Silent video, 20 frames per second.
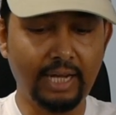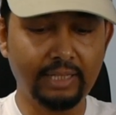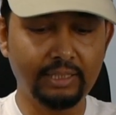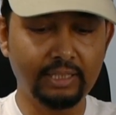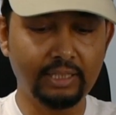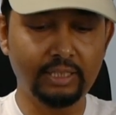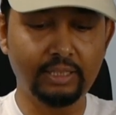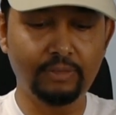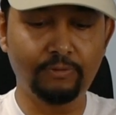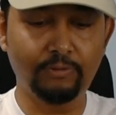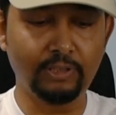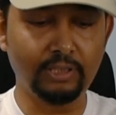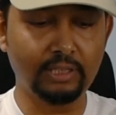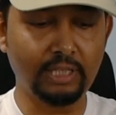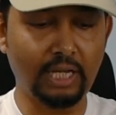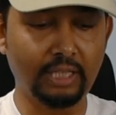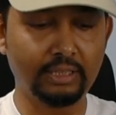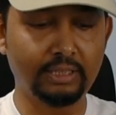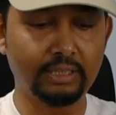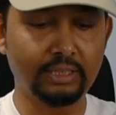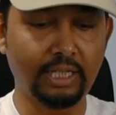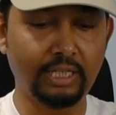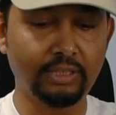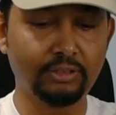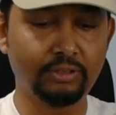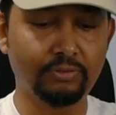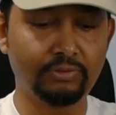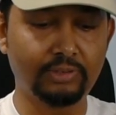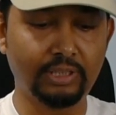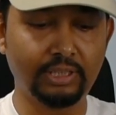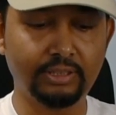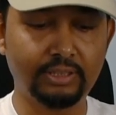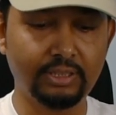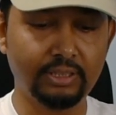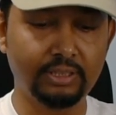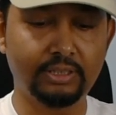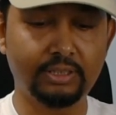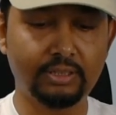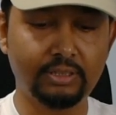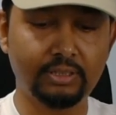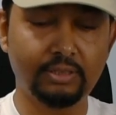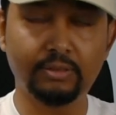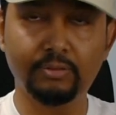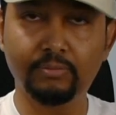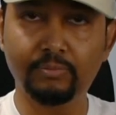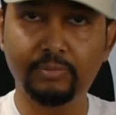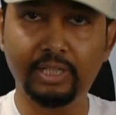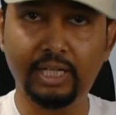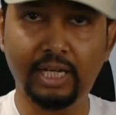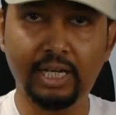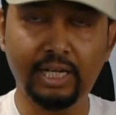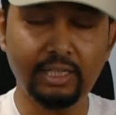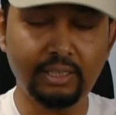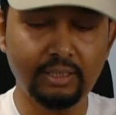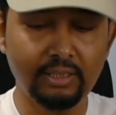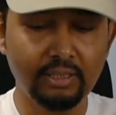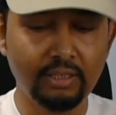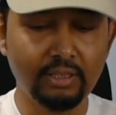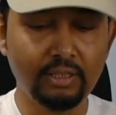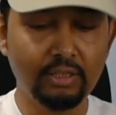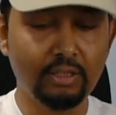And there are different other kinds of sensors behind.